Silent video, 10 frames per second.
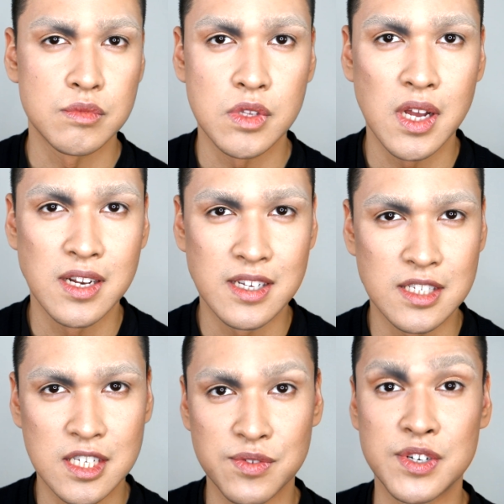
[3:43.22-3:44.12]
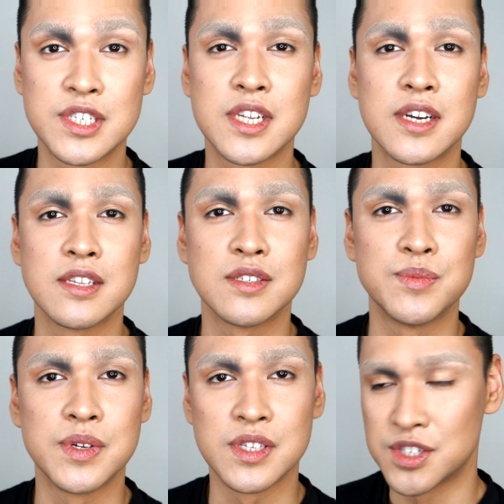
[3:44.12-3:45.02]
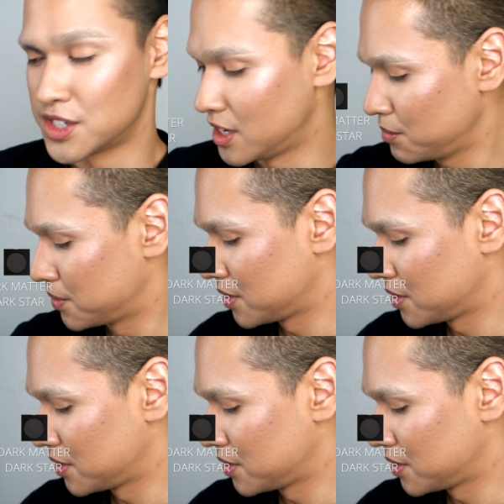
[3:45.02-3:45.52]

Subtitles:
And you can see we're starting to build the shape.